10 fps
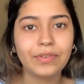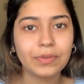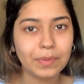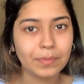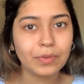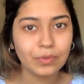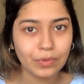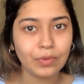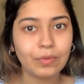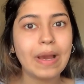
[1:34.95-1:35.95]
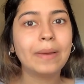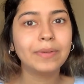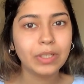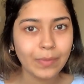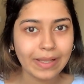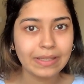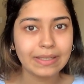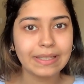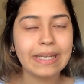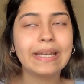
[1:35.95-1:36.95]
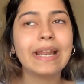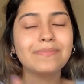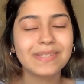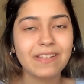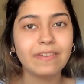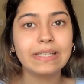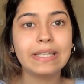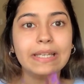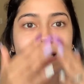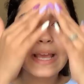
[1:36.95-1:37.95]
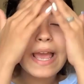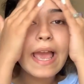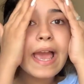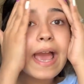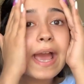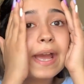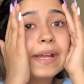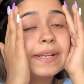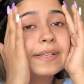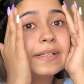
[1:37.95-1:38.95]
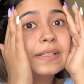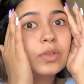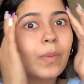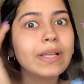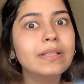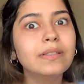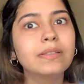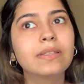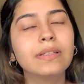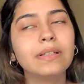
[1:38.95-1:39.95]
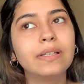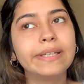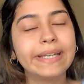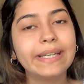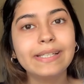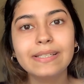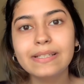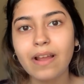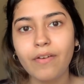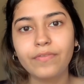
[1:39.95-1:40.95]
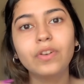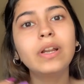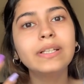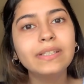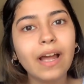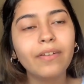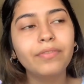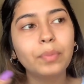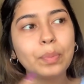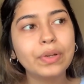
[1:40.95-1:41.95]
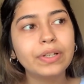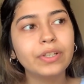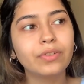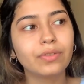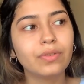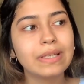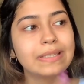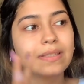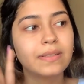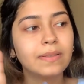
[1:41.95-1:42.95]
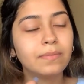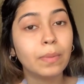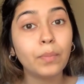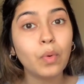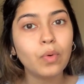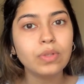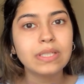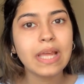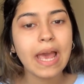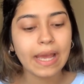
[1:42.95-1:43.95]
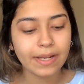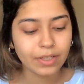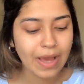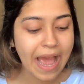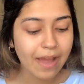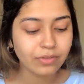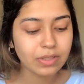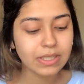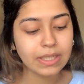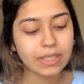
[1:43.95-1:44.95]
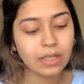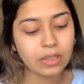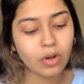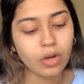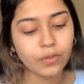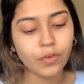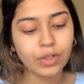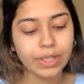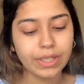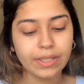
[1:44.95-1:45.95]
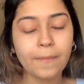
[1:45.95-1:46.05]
For the people who don't know, I'm in 12th grade, I'm 17, and 12th grade is tough. Not tough, but you know, it's the boards and you have to study a lot for it.